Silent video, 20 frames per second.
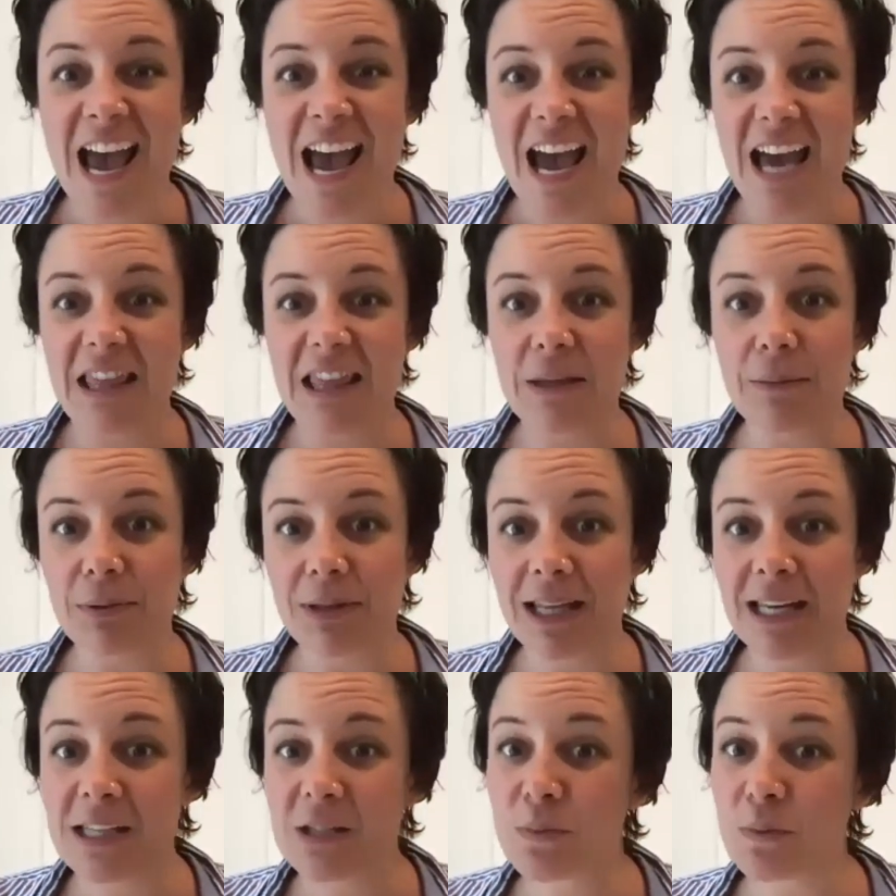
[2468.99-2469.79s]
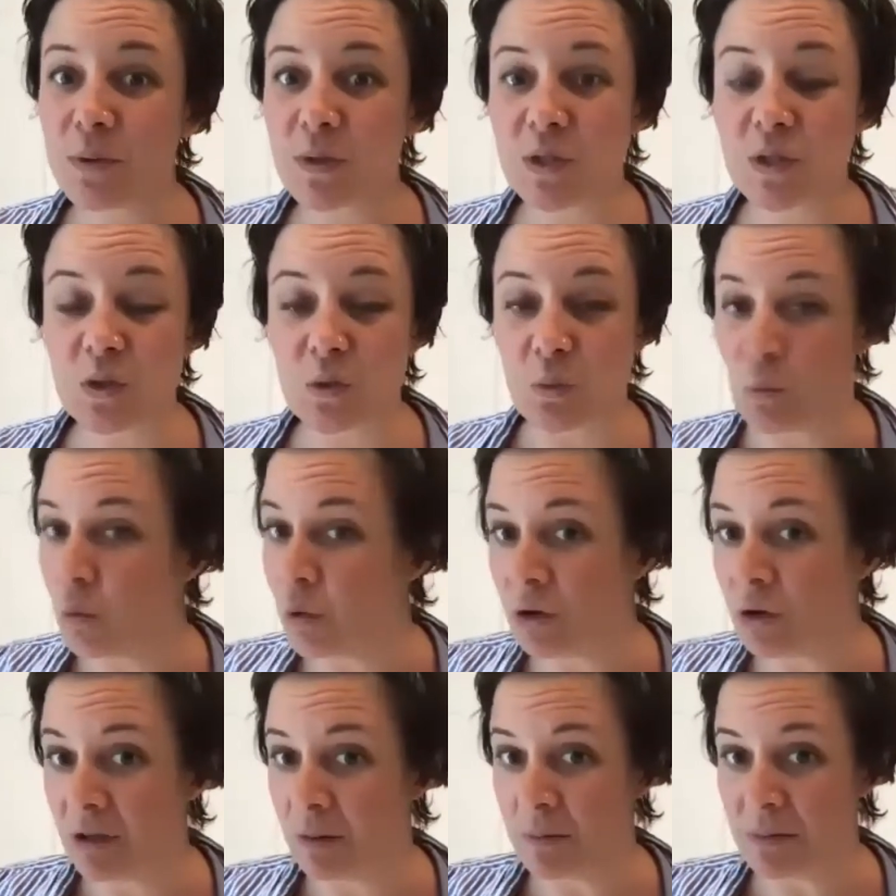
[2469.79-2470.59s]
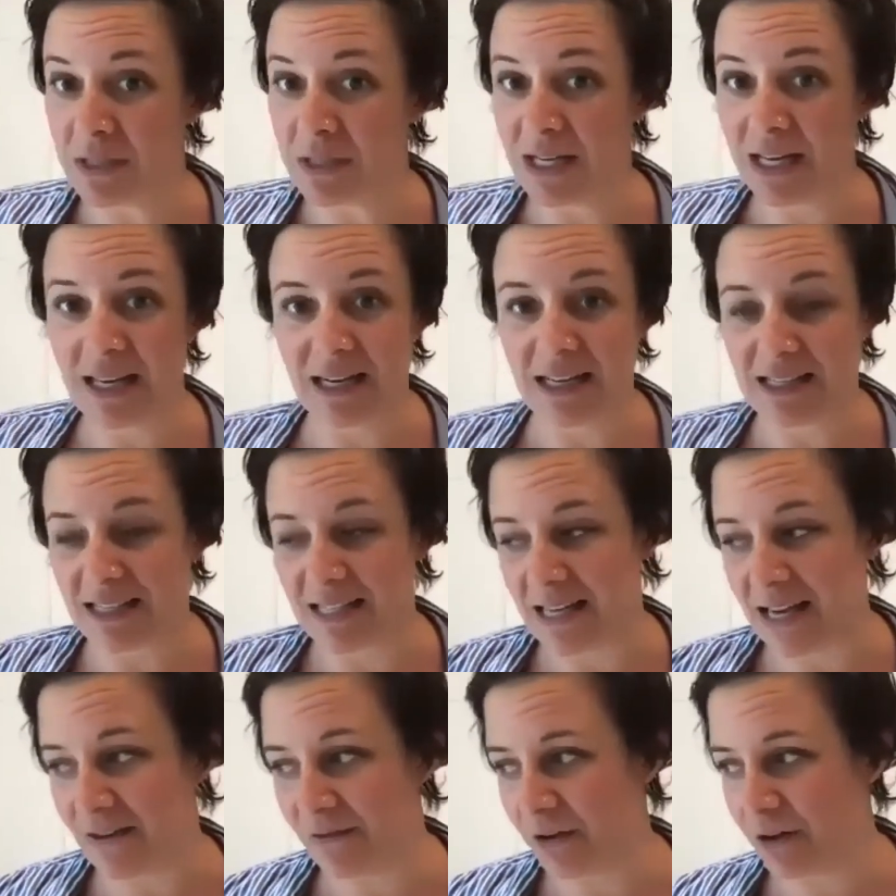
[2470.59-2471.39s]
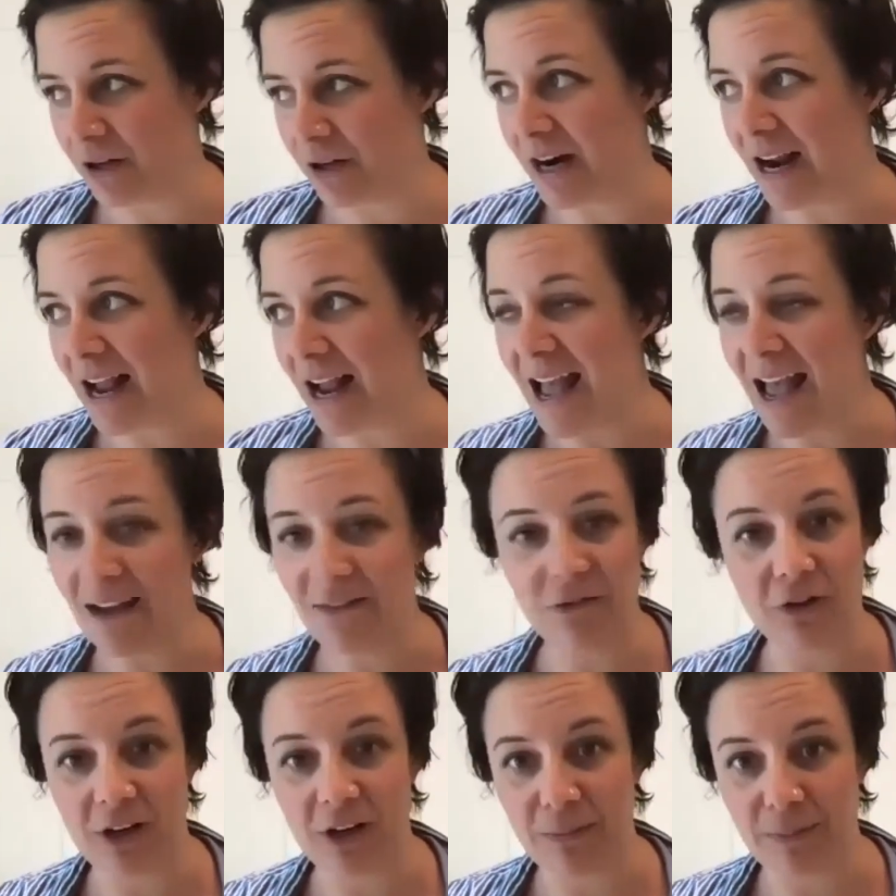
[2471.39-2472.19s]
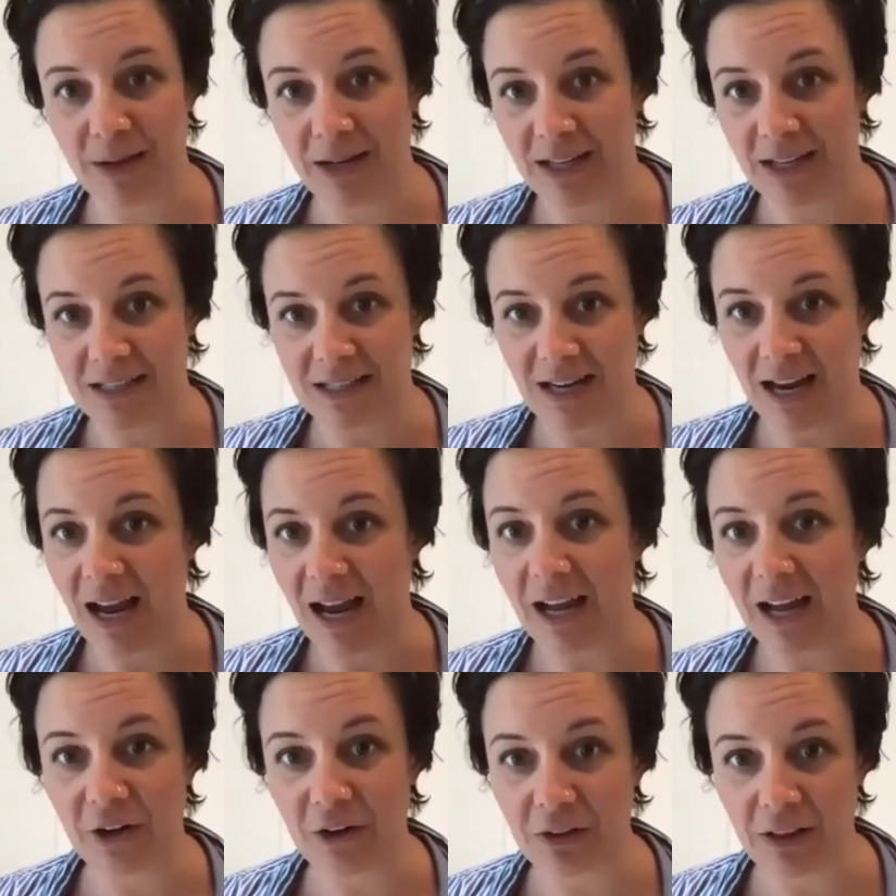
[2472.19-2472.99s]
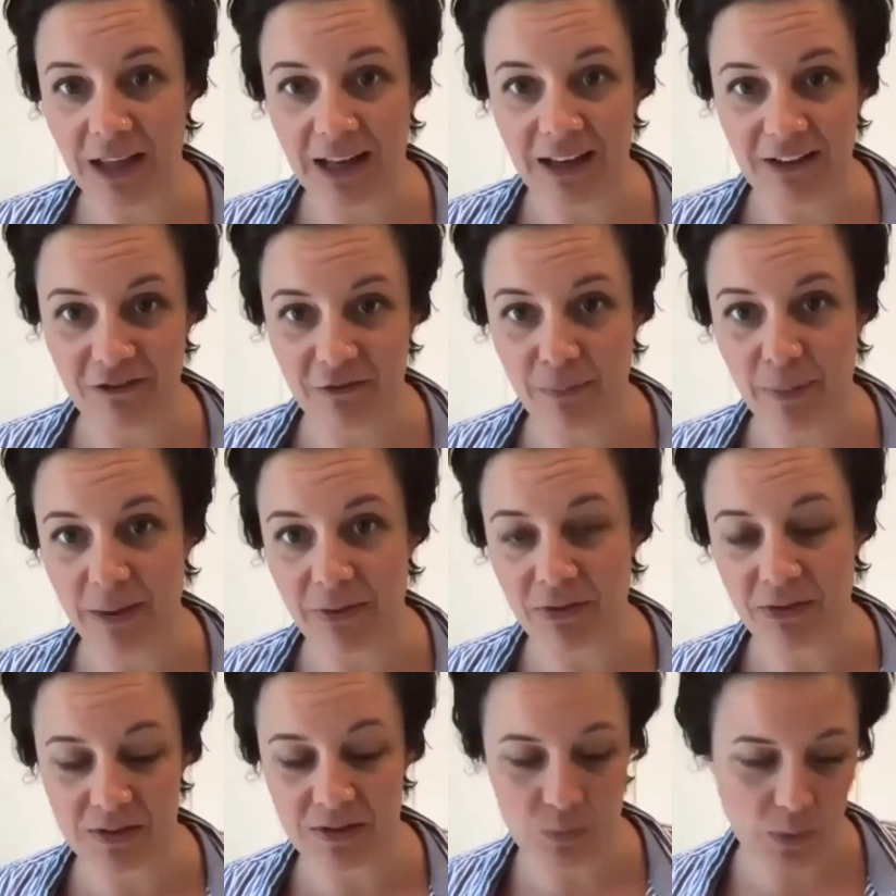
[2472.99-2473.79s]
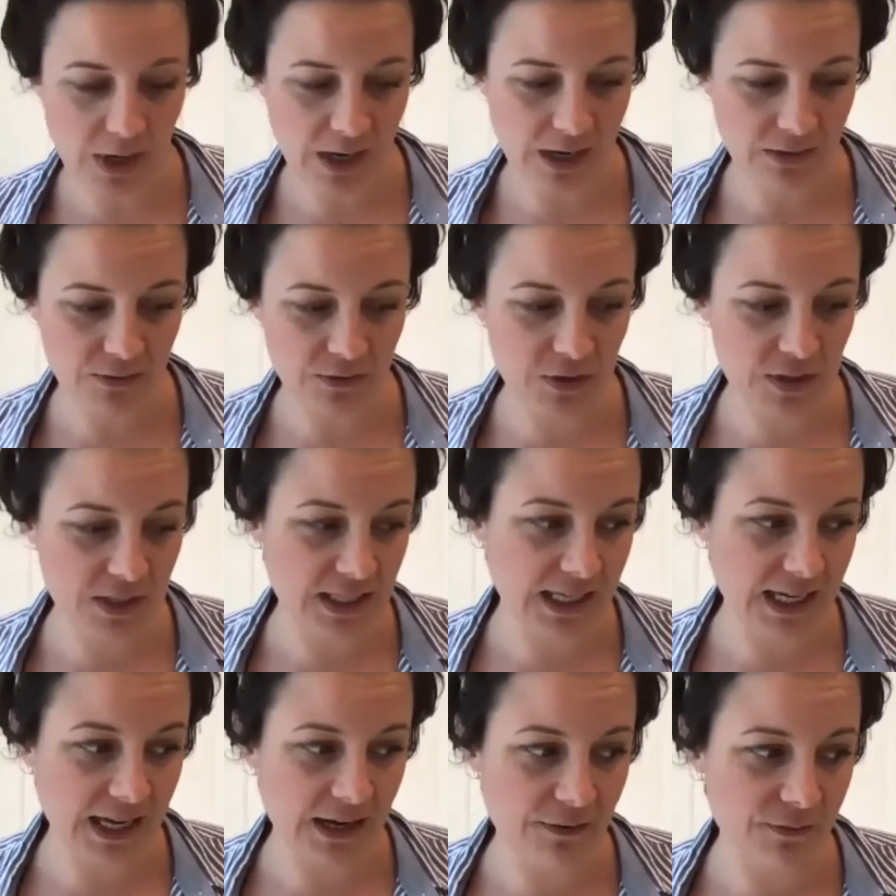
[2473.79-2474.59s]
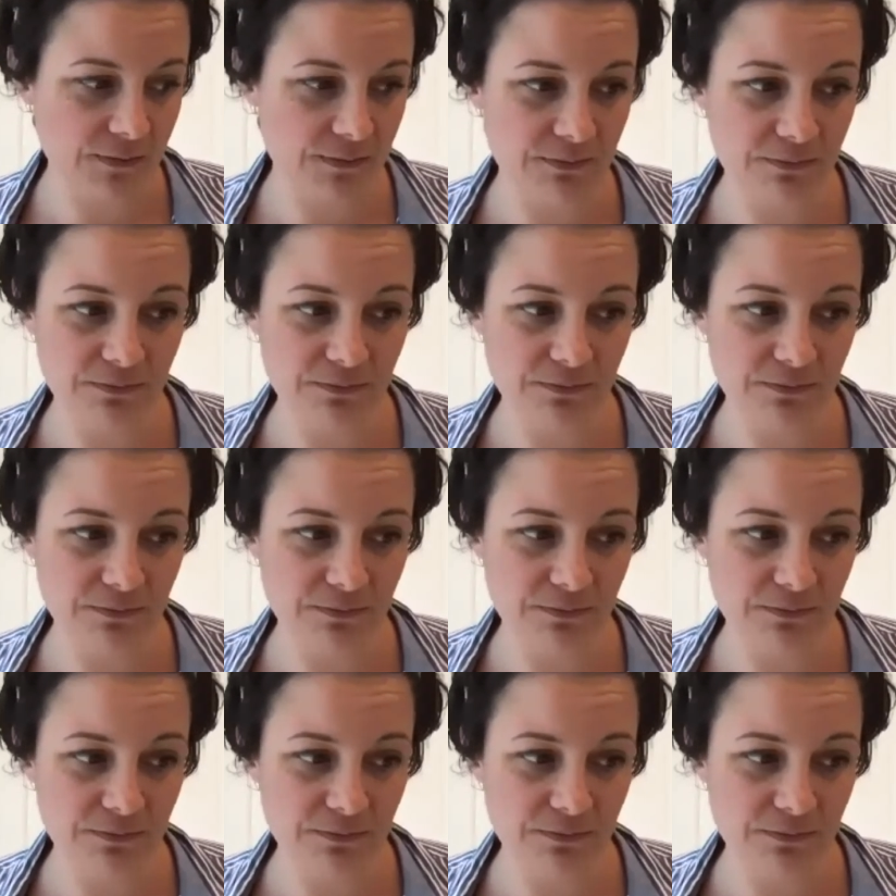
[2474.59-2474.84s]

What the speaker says: and the place was swarmed, and it's never ever in my entire life been this way. It was just like, I've